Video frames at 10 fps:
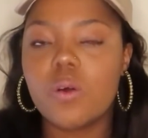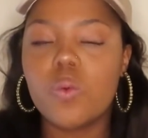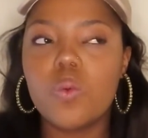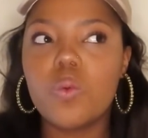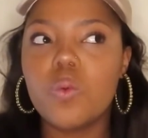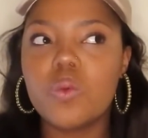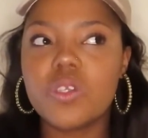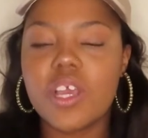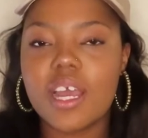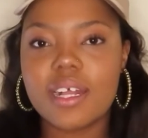Oh
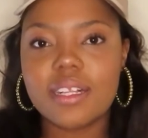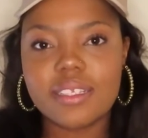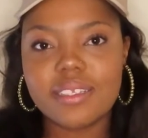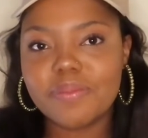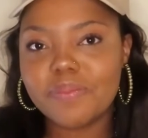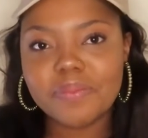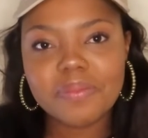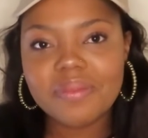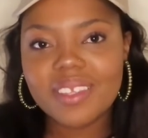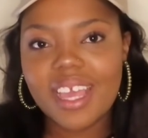child.
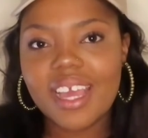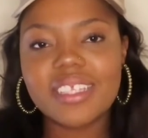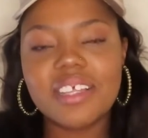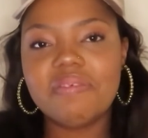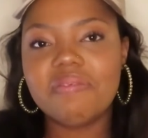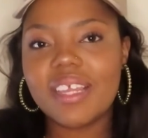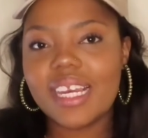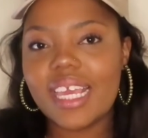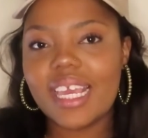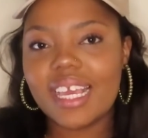That
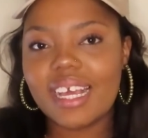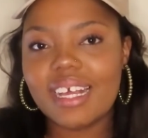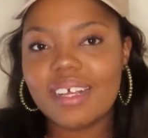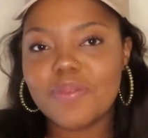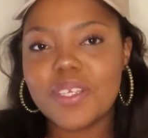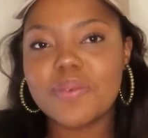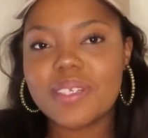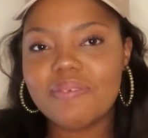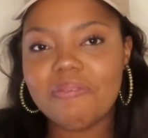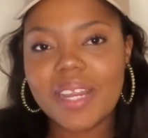feeling, which I
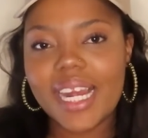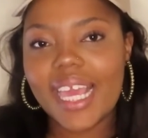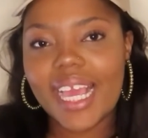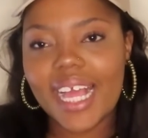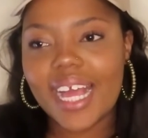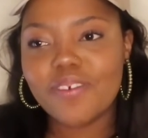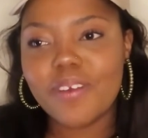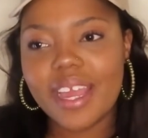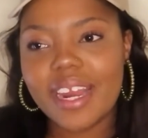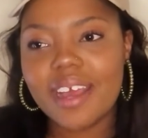was feeling
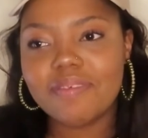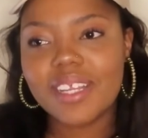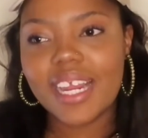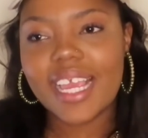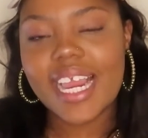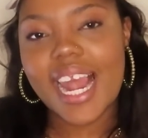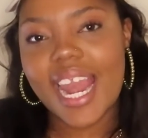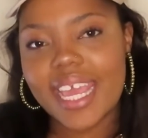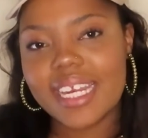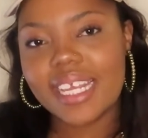right after like
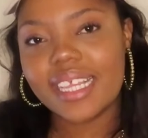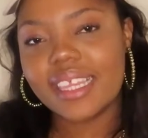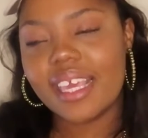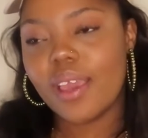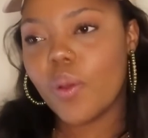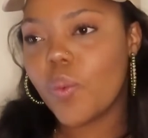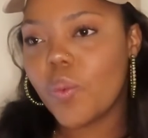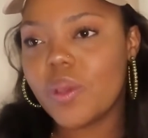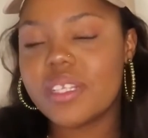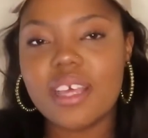landing there, oh,
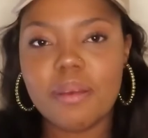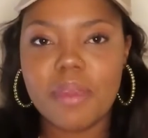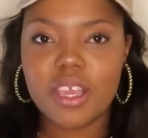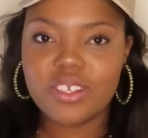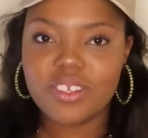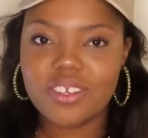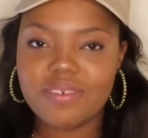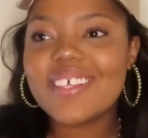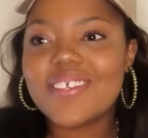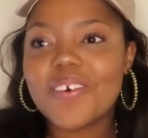I missed.
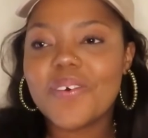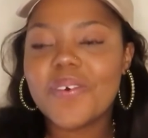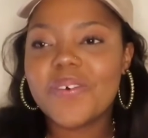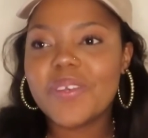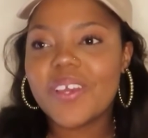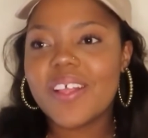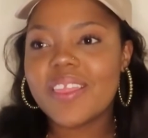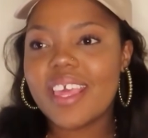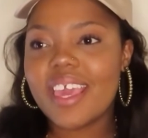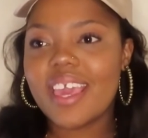So we
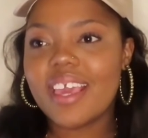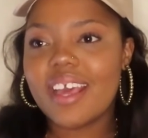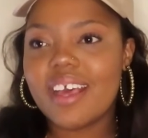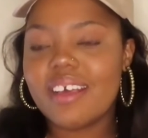got there.